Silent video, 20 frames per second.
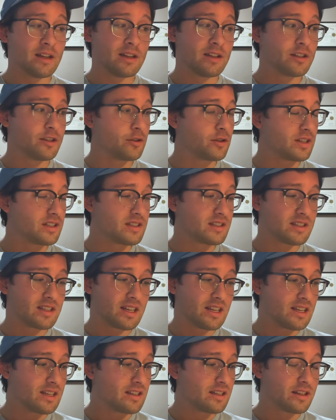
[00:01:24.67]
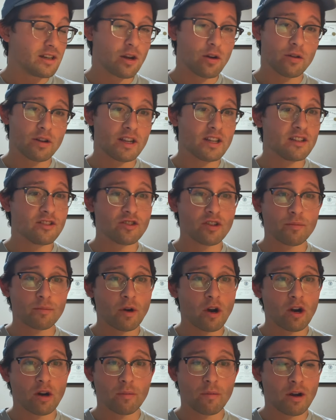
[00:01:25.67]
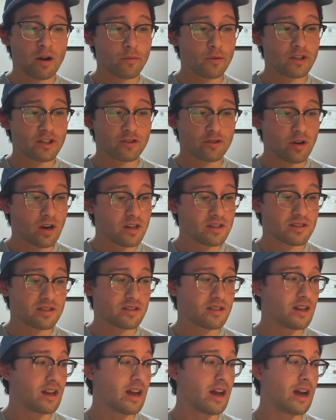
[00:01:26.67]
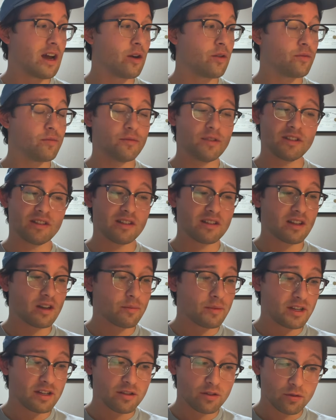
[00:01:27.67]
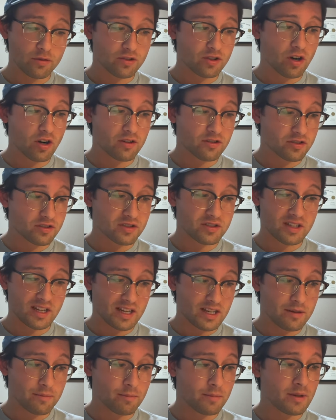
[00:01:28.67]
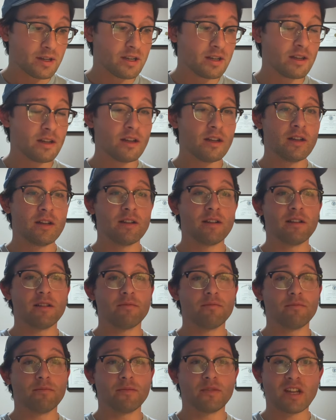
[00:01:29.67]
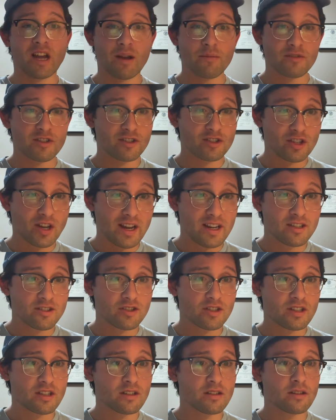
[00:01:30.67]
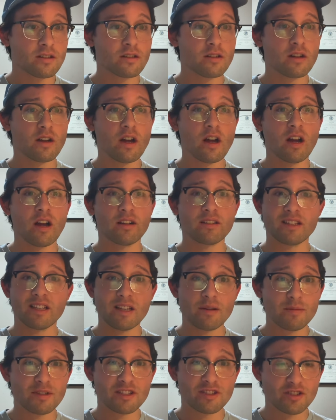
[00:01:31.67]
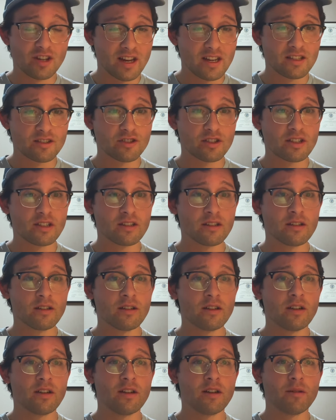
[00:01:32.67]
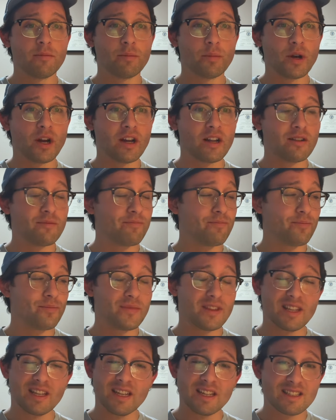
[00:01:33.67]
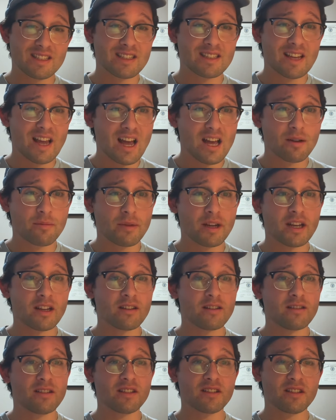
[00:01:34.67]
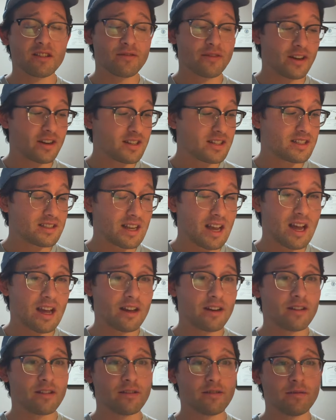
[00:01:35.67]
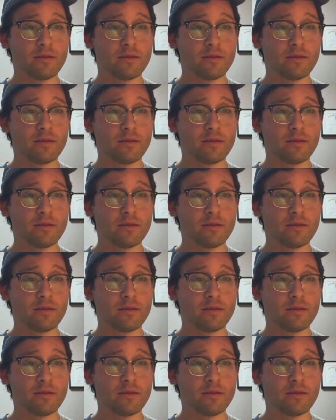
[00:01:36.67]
you could see, you know, in Jim Harbaugh, we trust. This is going to be a new Chargers team. Times are changing. Team is changing. But it's sad, man. This is very sad.